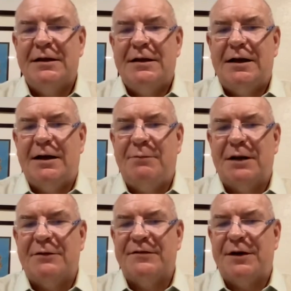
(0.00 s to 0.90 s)
But
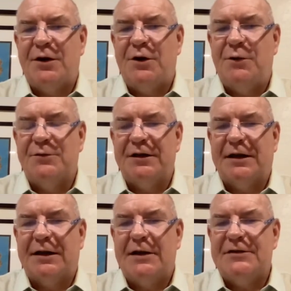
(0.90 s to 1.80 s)
I was very
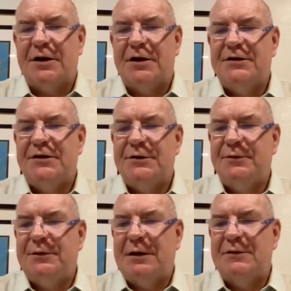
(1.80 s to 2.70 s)
homesick, and
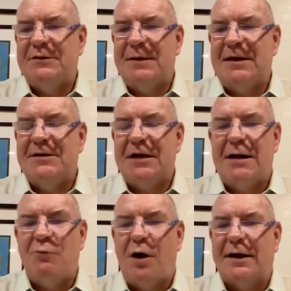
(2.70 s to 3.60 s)
I would spend
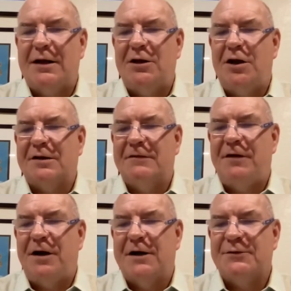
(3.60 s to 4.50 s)
time walking along the
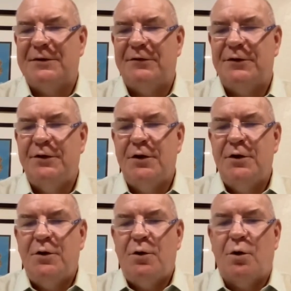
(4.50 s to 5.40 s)
Fox River
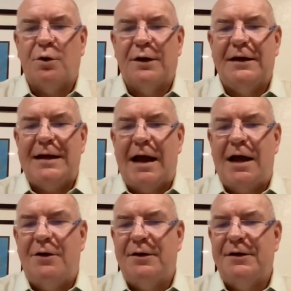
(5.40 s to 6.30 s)
or looking
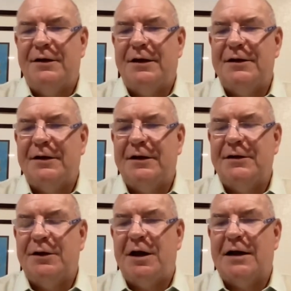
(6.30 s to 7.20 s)
down on
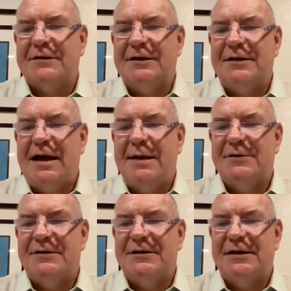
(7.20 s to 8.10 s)
the locks and
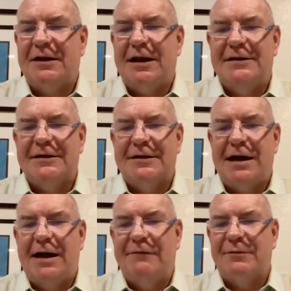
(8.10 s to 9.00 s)
dams and seeing the lights at
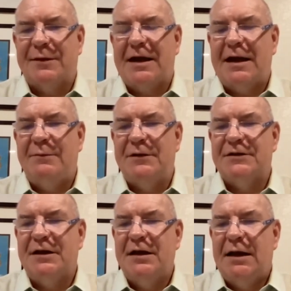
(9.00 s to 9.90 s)
night from the
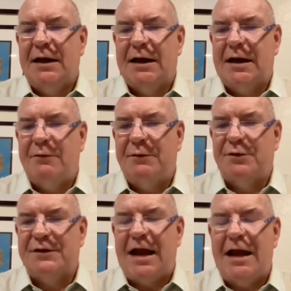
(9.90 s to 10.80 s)
campus. And I would
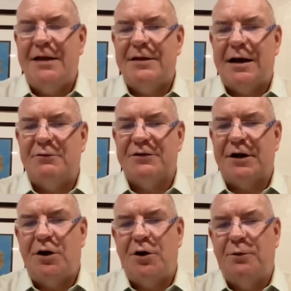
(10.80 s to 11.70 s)
pretend that I was at
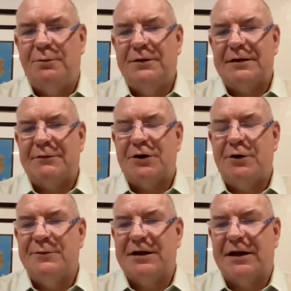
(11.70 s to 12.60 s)
home because I was
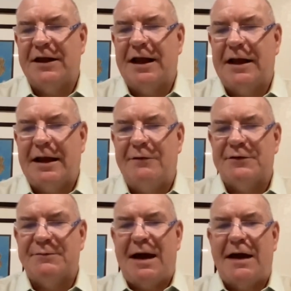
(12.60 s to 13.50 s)
homesick, thinking that I
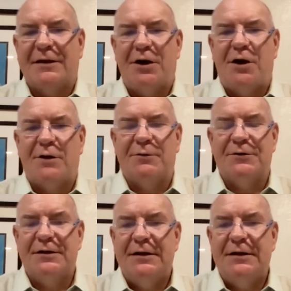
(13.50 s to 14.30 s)
was back in the harbors,